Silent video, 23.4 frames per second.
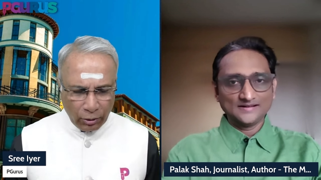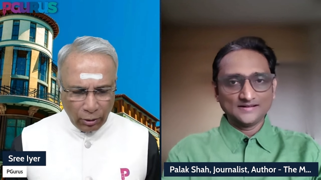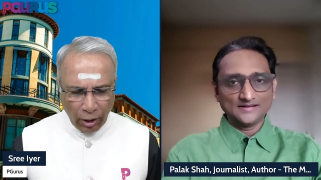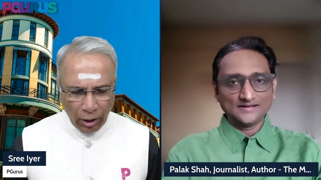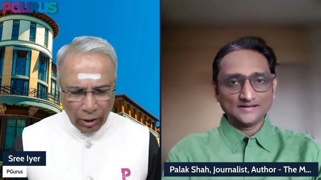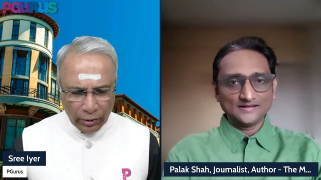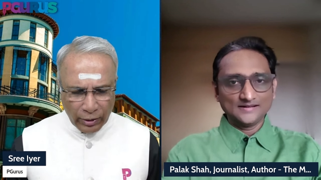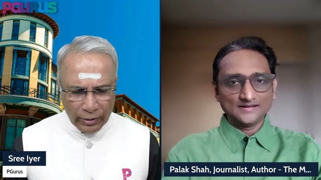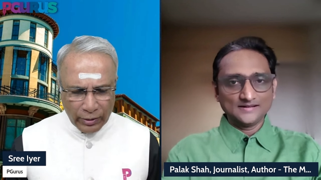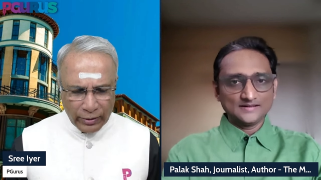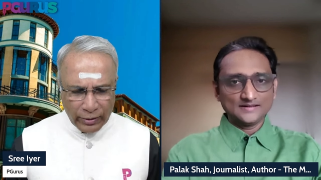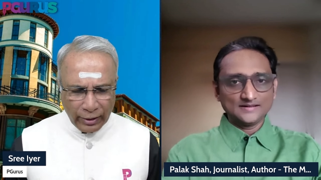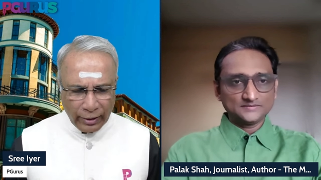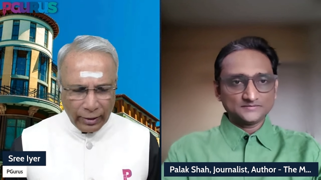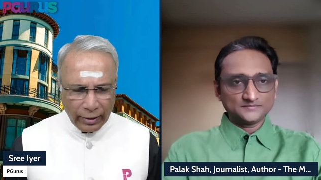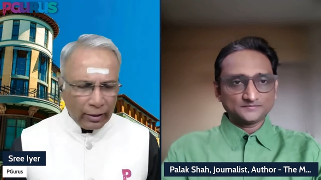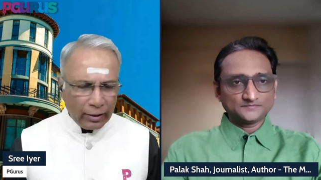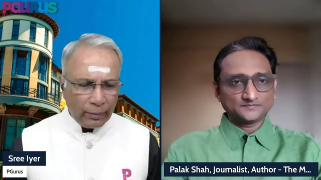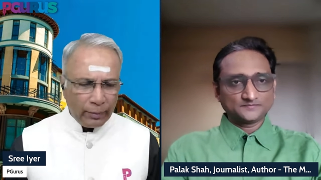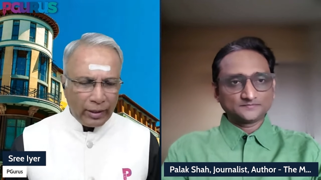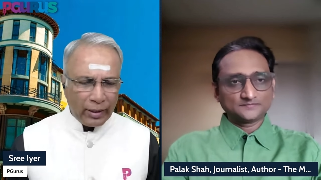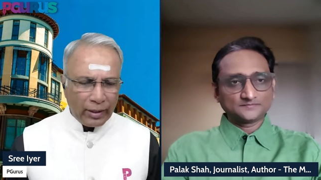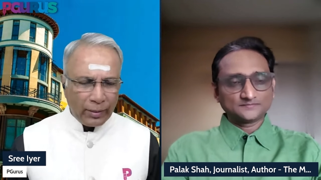Speaker 1: Talk to us a
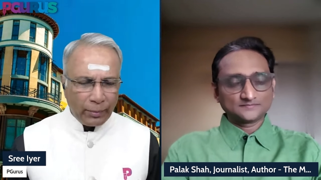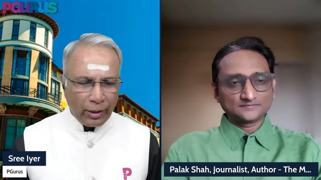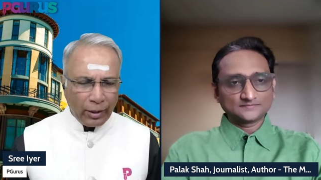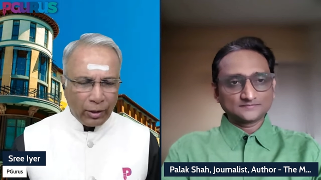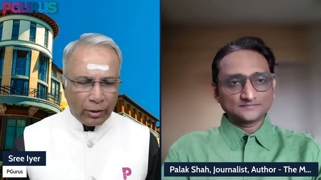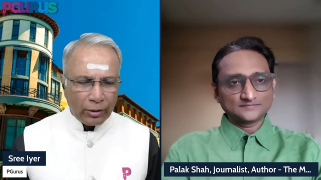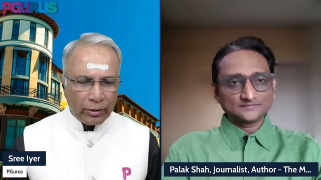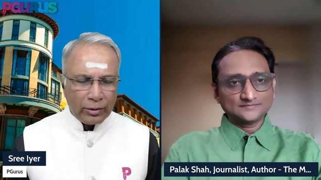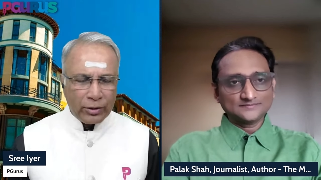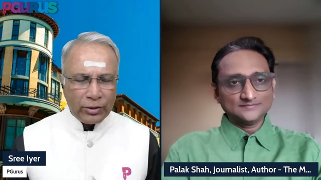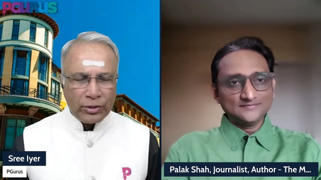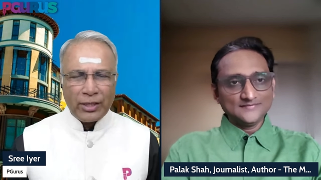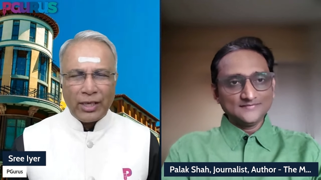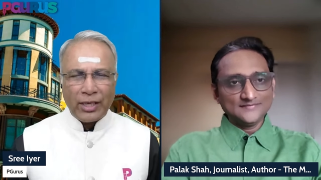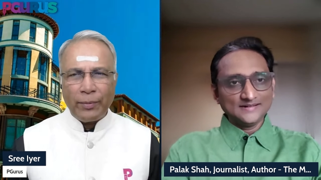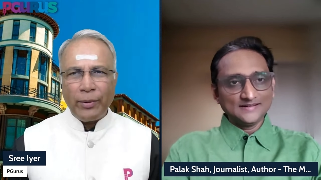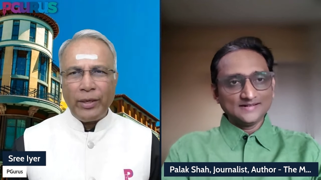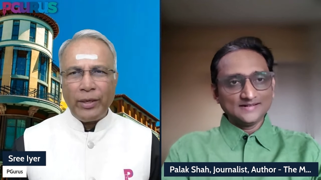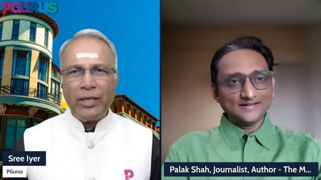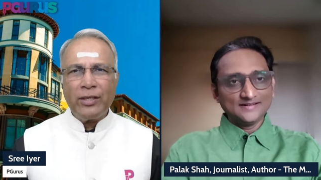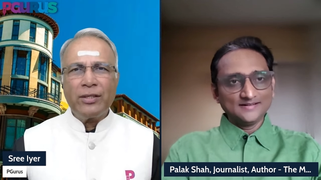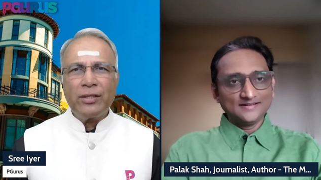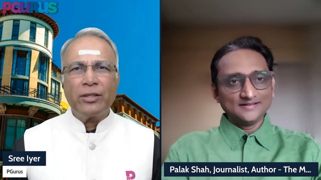little bit about
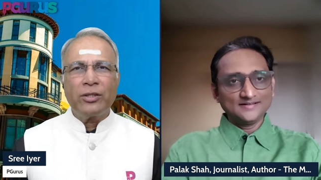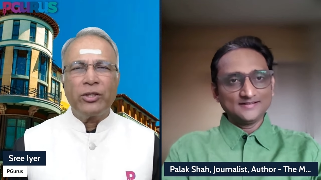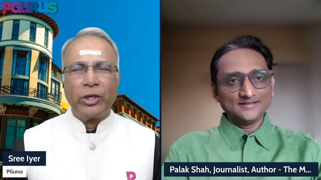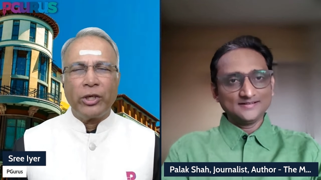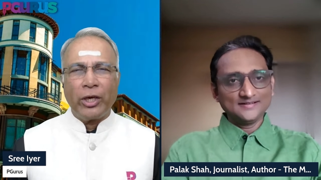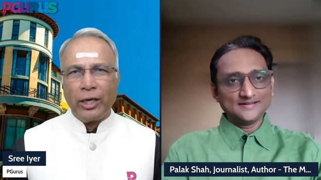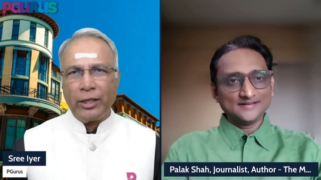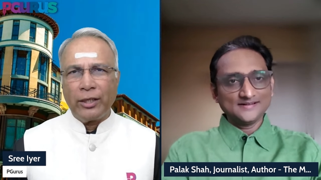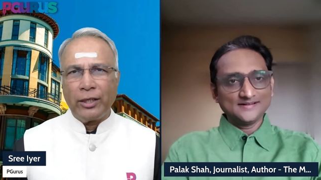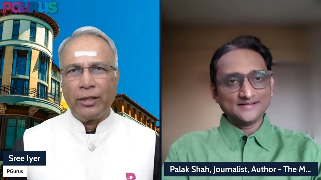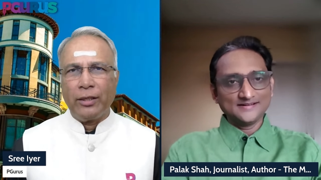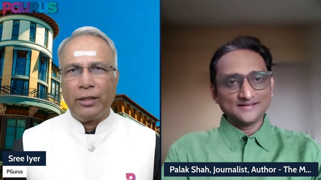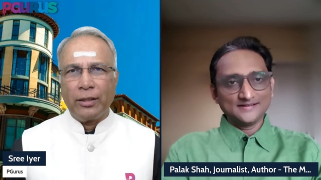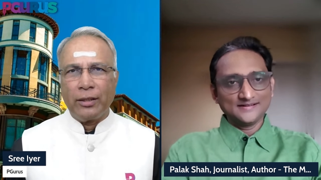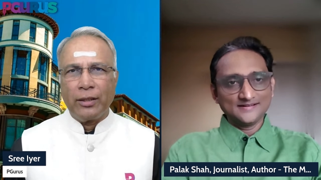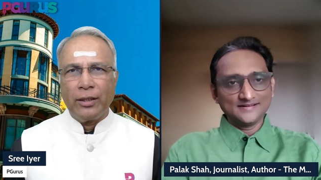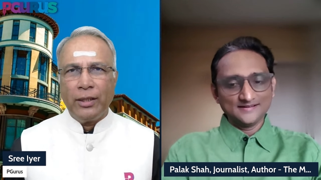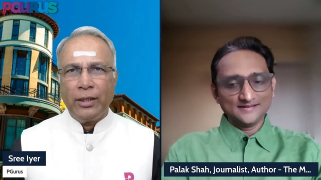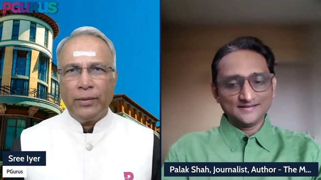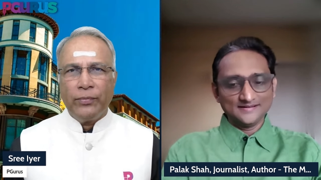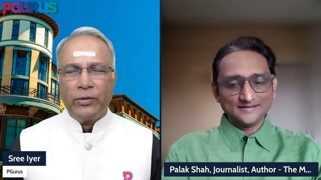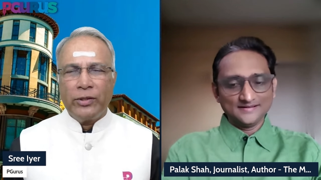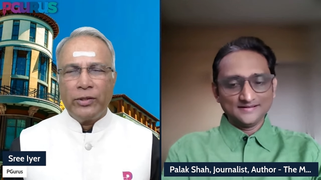SEBI's charter.
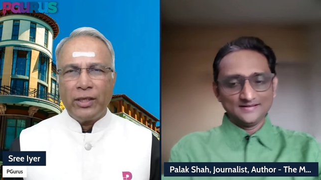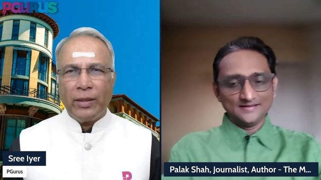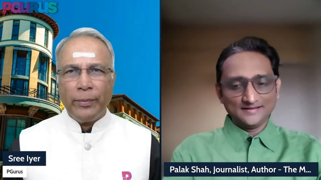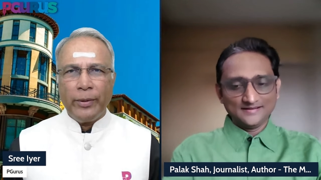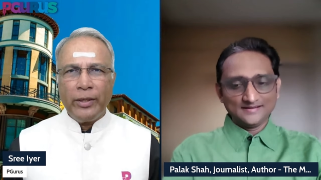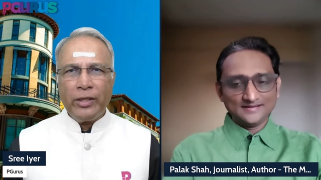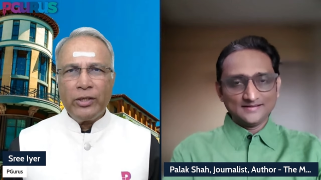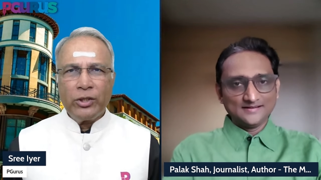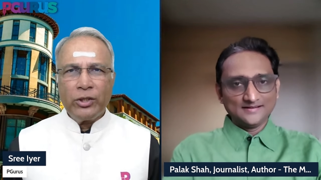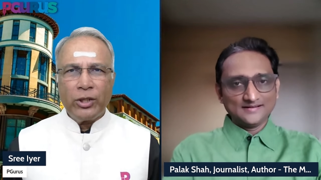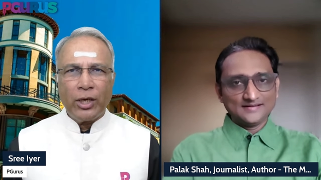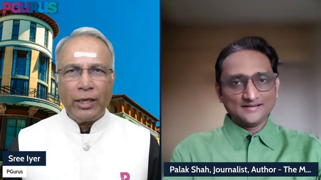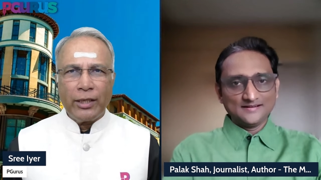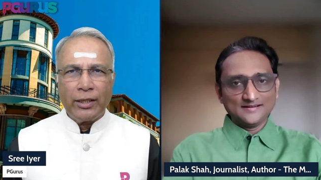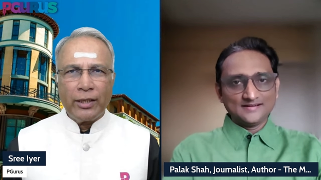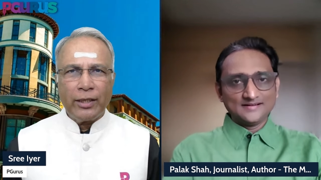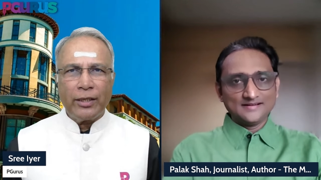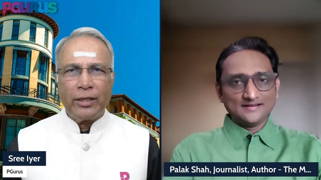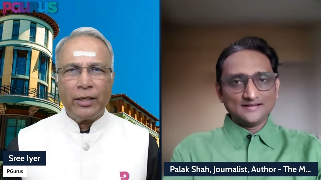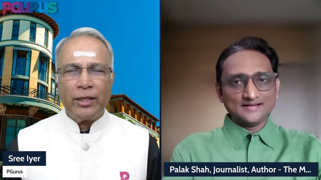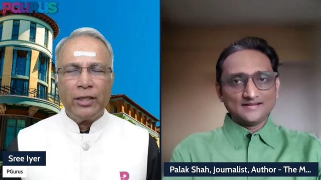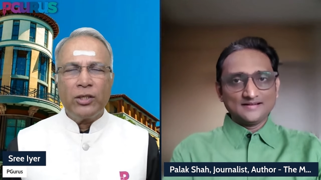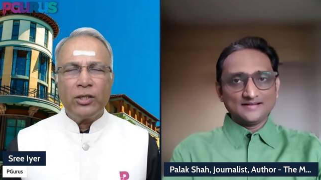SEBI's
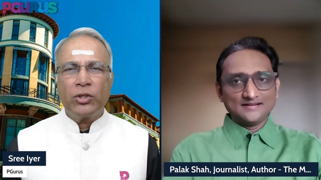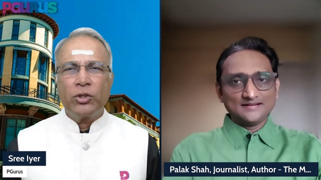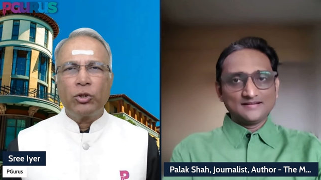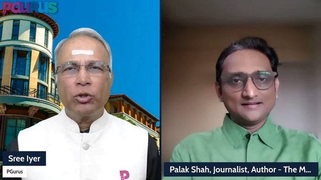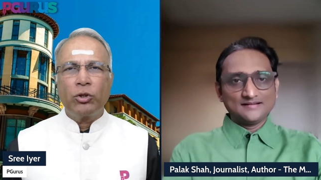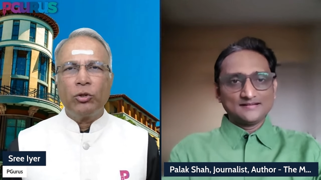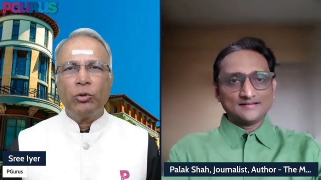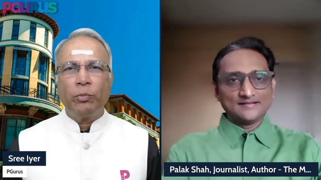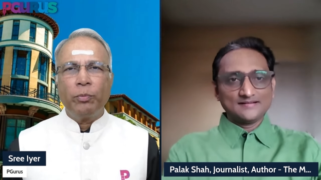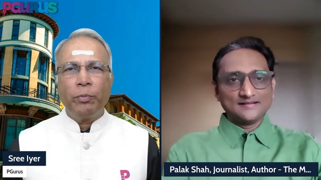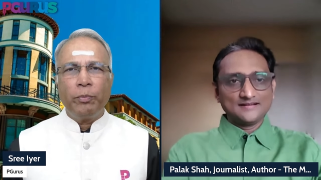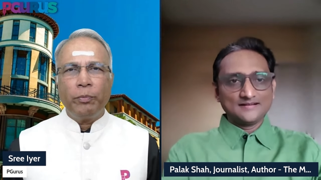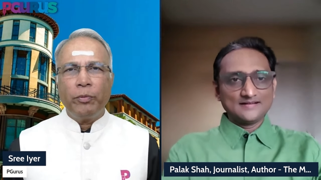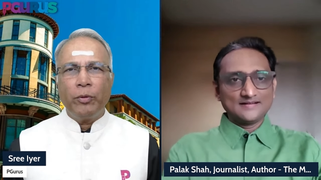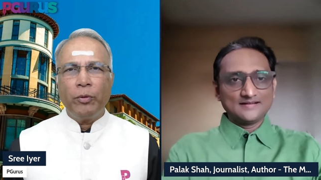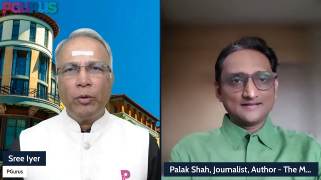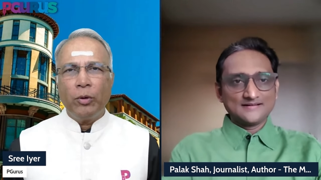charter is to